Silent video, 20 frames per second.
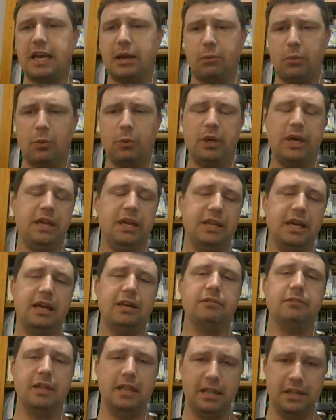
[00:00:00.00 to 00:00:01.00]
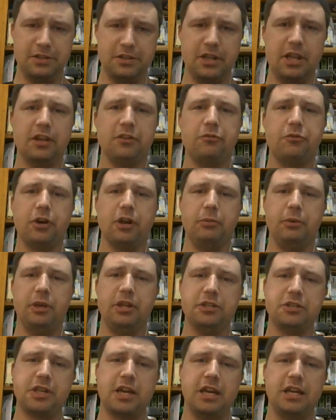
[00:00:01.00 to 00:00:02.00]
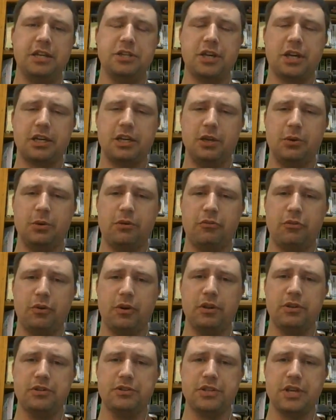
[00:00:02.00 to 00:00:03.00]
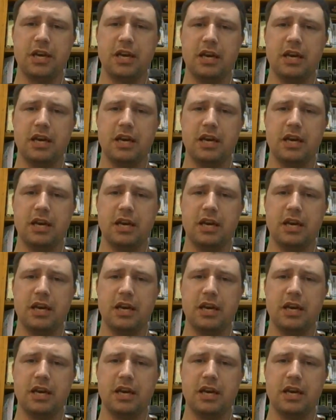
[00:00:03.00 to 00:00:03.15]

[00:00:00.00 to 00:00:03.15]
And when we hit that, then there's another freebie that's getting chucked into everyone's